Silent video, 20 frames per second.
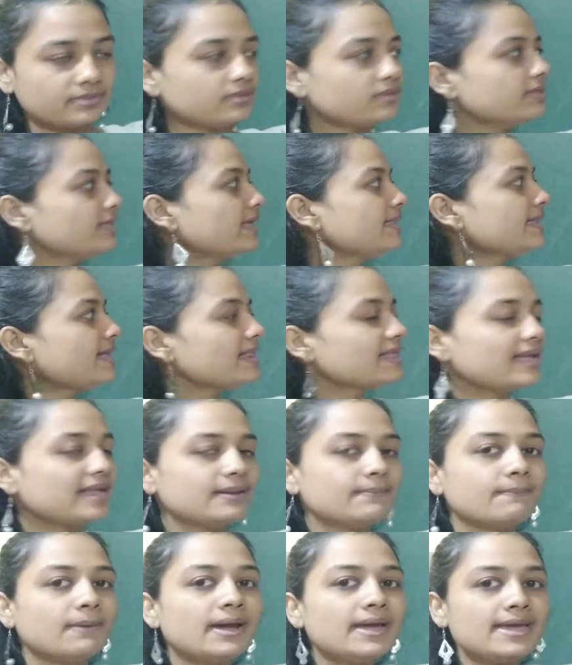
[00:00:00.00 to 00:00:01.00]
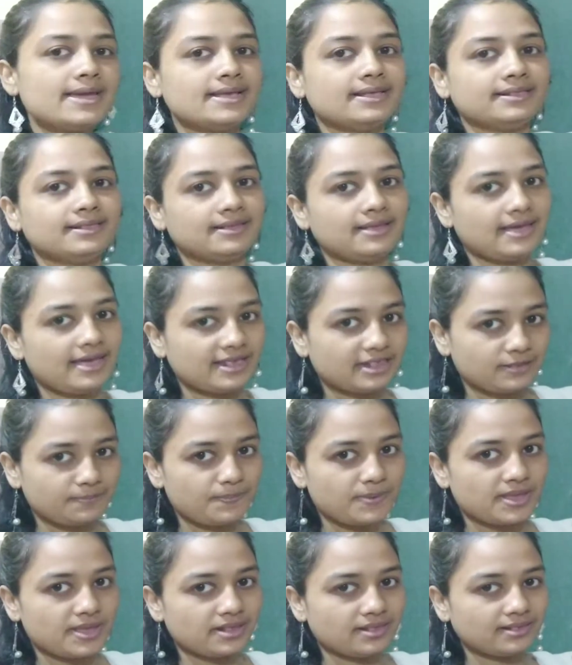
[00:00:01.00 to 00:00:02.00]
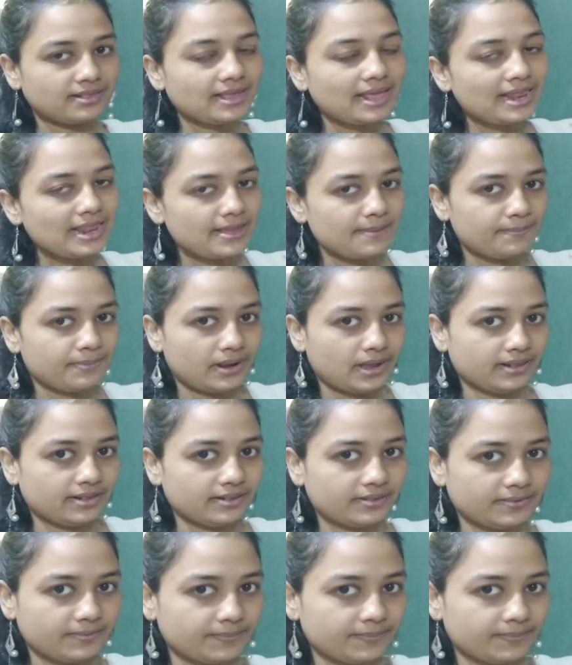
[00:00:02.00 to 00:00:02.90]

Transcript: Then I get my SP, selling price.